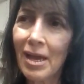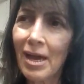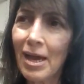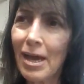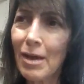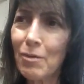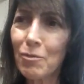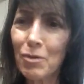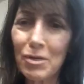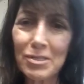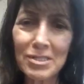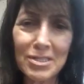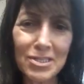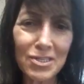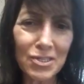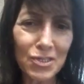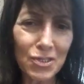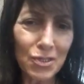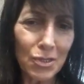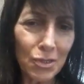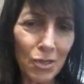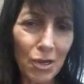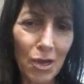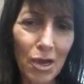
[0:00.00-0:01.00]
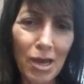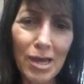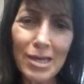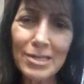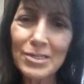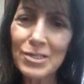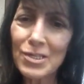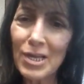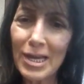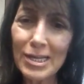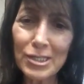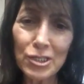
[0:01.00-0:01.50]
I worked in
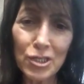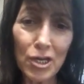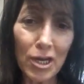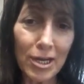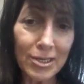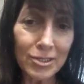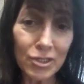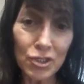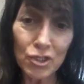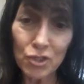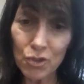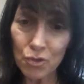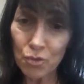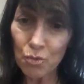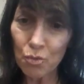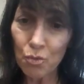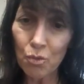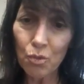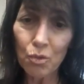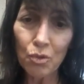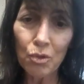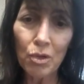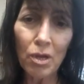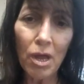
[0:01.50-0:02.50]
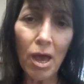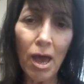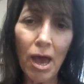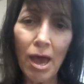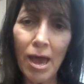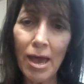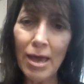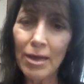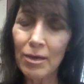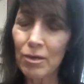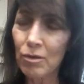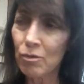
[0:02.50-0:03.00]
salons. I taught school.
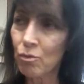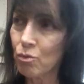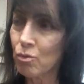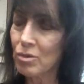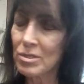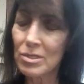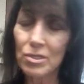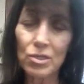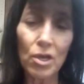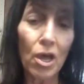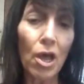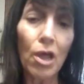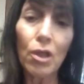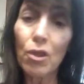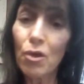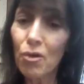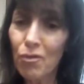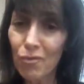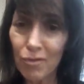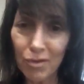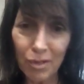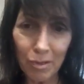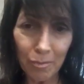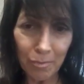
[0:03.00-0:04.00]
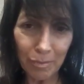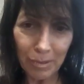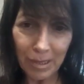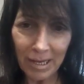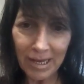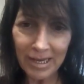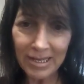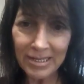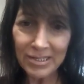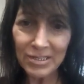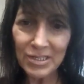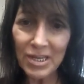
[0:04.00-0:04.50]
I was all over the
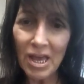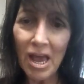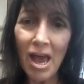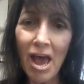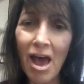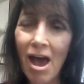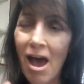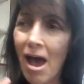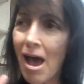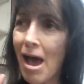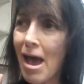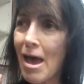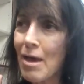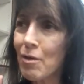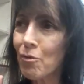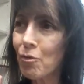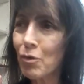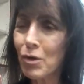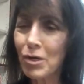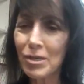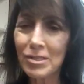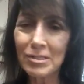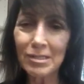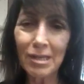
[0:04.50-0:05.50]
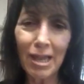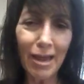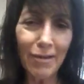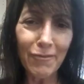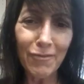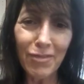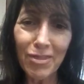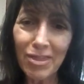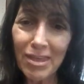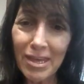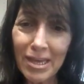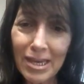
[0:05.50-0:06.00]
place. I worked
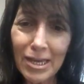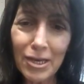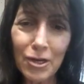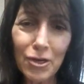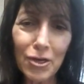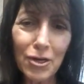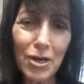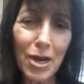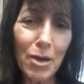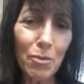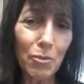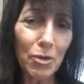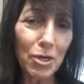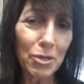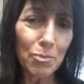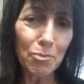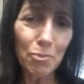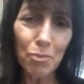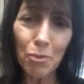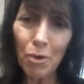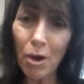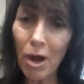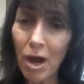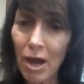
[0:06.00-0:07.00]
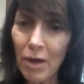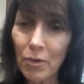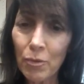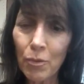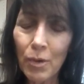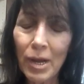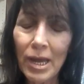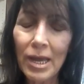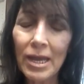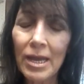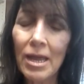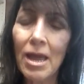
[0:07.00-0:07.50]
live theater. I worked
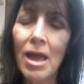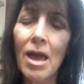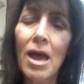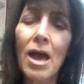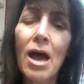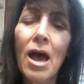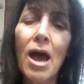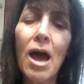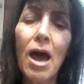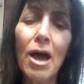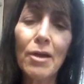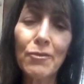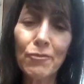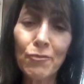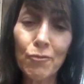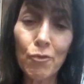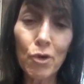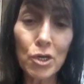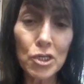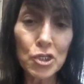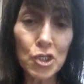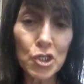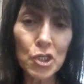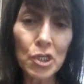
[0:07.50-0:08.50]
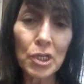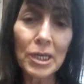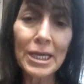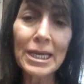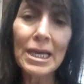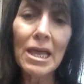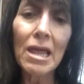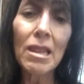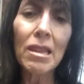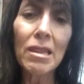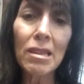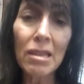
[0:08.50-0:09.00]
Broadway.
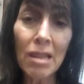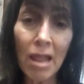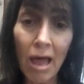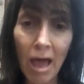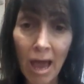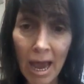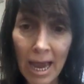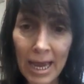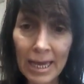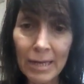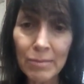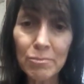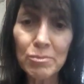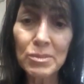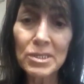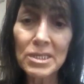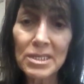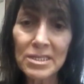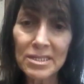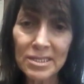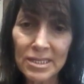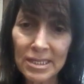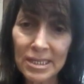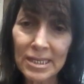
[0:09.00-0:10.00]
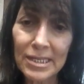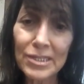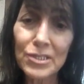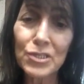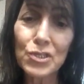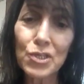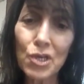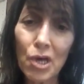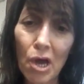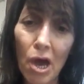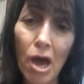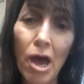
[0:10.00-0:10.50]
Unfortunately, Lyme
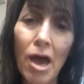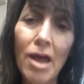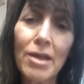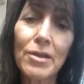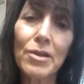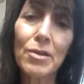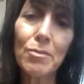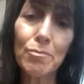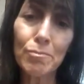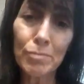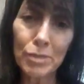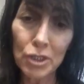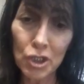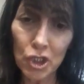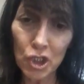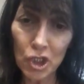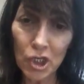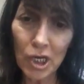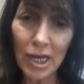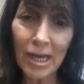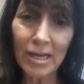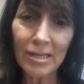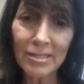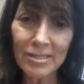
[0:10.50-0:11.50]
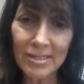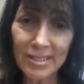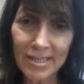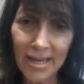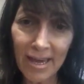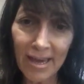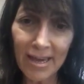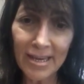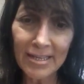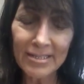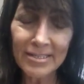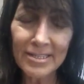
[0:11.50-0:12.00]
disease caught Michelle
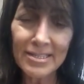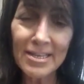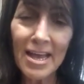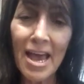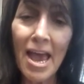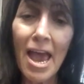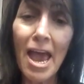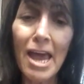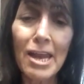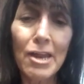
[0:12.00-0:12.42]
Dates.